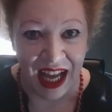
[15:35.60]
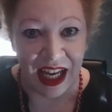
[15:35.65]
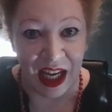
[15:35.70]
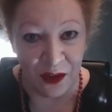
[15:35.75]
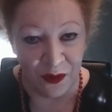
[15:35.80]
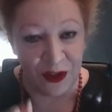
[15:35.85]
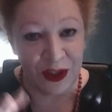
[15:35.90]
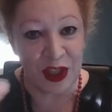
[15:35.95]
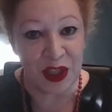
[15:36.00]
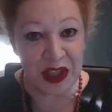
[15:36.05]

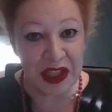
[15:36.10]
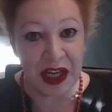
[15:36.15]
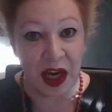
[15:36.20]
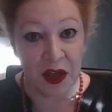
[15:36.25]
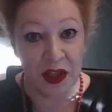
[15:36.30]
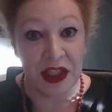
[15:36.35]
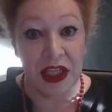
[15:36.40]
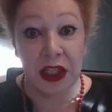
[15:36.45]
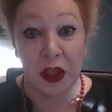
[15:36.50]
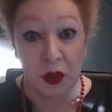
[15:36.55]
if at the
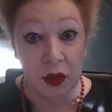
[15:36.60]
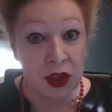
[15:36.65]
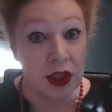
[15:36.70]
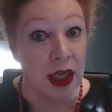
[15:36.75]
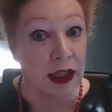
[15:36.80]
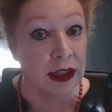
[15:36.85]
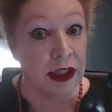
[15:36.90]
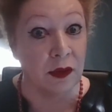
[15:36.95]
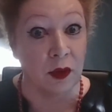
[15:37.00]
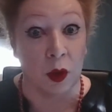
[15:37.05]
COC you
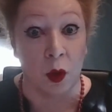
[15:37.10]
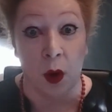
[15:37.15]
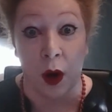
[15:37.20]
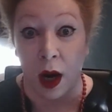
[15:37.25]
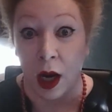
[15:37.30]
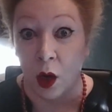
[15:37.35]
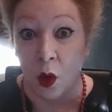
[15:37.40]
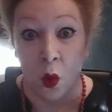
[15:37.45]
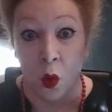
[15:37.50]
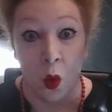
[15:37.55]
suddenly
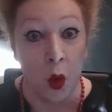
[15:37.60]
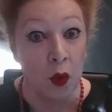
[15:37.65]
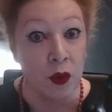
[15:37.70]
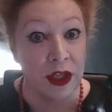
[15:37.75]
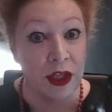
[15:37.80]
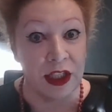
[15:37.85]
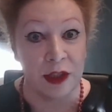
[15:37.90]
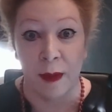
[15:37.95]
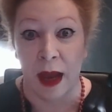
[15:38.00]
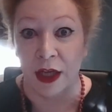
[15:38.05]
require all
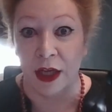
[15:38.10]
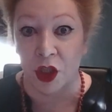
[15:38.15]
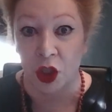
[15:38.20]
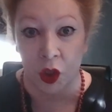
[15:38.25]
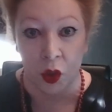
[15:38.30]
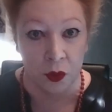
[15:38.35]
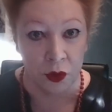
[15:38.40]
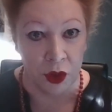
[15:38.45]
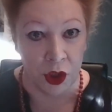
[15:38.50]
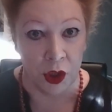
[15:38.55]
these
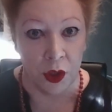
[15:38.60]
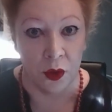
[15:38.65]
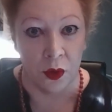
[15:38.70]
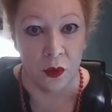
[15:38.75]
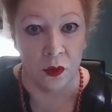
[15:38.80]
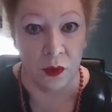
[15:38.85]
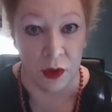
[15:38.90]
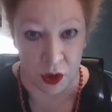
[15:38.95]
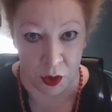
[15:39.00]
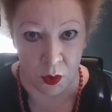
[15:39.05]
magical
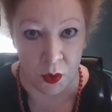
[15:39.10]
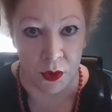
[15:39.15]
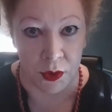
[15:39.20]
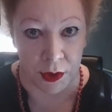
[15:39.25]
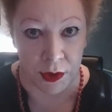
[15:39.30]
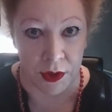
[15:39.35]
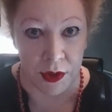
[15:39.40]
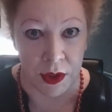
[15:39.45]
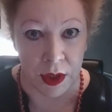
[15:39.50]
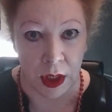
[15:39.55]
new
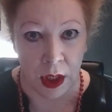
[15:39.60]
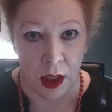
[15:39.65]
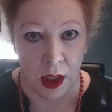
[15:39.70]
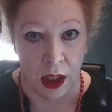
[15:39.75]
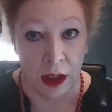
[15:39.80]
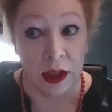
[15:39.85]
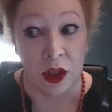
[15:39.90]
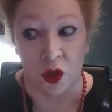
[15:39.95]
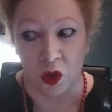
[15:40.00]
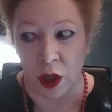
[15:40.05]
resources,
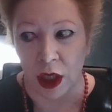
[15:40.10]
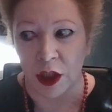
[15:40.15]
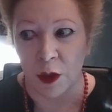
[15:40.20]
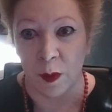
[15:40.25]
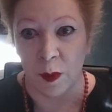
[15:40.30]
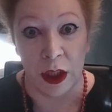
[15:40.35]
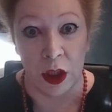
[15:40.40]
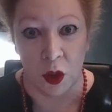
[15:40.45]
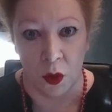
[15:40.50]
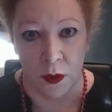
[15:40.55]
then trust
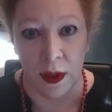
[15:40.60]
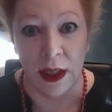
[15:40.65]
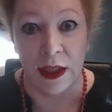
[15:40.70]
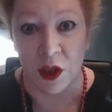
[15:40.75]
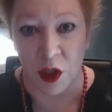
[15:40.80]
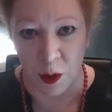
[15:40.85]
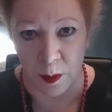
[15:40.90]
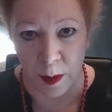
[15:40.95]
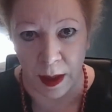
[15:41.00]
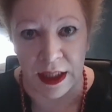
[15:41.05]
me, you need
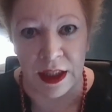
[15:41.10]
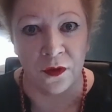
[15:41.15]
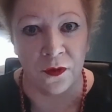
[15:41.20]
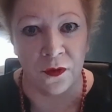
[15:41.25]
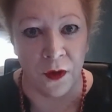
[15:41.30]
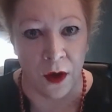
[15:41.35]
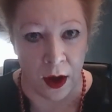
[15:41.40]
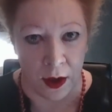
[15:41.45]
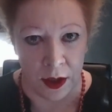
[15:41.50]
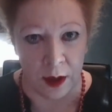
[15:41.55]
to
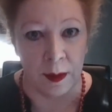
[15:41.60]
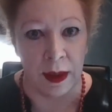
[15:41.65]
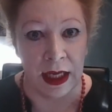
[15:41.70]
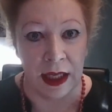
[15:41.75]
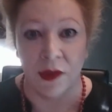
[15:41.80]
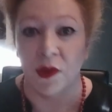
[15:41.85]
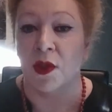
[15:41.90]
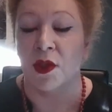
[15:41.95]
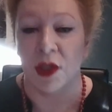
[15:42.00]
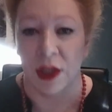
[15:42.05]
specify them
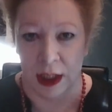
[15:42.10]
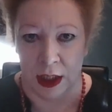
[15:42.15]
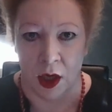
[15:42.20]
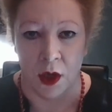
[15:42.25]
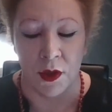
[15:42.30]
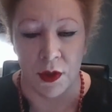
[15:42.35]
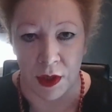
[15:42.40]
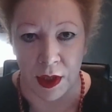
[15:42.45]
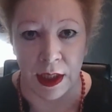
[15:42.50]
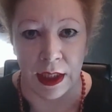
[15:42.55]
in the
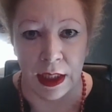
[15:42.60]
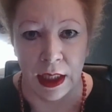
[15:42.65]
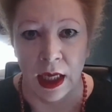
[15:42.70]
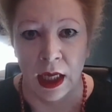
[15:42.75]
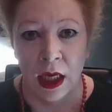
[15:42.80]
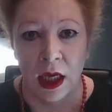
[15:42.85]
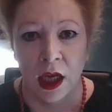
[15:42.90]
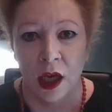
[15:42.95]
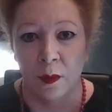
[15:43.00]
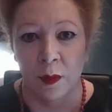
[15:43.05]
COC,
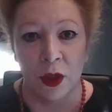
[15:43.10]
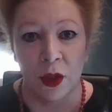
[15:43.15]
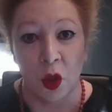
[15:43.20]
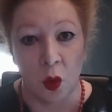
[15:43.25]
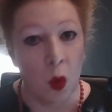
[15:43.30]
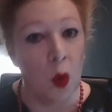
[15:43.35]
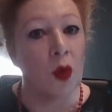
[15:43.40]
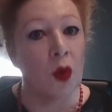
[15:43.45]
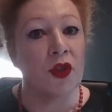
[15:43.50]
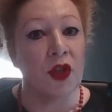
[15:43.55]
but you
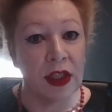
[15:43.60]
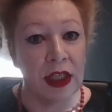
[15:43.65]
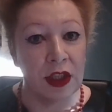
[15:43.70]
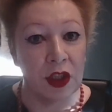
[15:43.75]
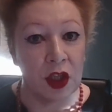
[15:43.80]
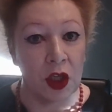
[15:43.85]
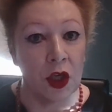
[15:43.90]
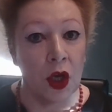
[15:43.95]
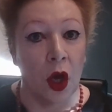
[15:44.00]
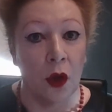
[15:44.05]
also need
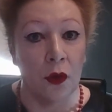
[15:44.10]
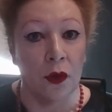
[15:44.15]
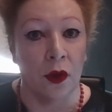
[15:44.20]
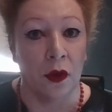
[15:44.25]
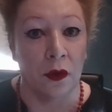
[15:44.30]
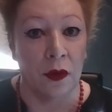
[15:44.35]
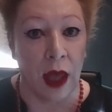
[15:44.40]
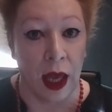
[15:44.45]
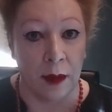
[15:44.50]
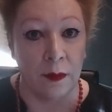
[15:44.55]
to know
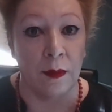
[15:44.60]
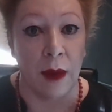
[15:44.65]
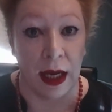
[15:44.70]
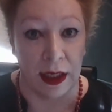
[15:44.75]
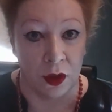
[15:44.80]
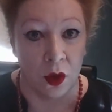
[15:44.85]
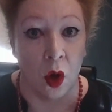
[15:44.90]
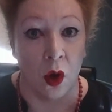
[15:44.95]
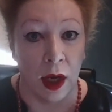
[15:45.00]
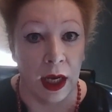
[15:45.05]
that that may
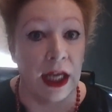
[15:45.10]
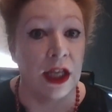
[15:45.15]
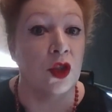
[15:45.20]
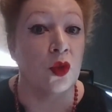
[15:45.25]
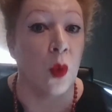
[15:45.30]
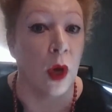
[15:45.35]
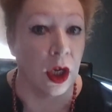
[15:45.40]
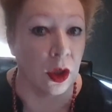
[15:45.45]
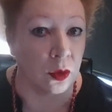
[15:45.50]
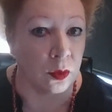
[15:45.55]
not end
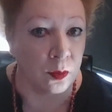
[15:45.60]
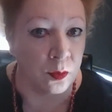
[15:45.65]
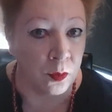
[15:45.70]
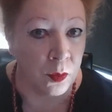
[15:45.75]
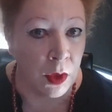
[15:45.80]
well